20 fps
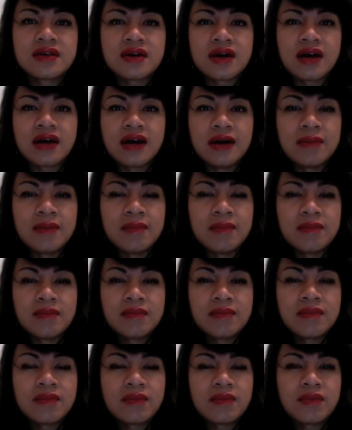um,
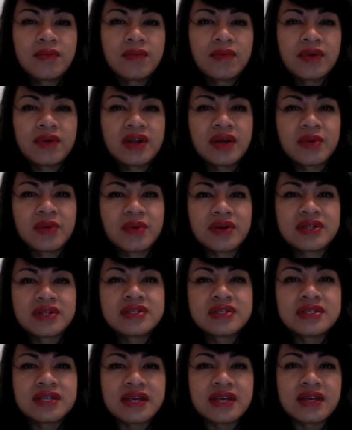what I want to
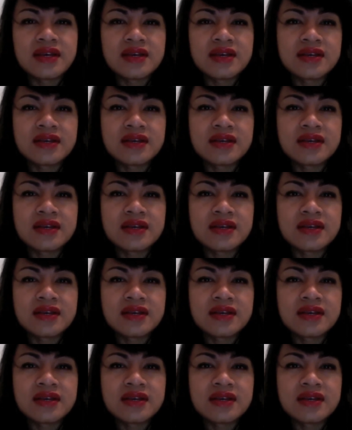see.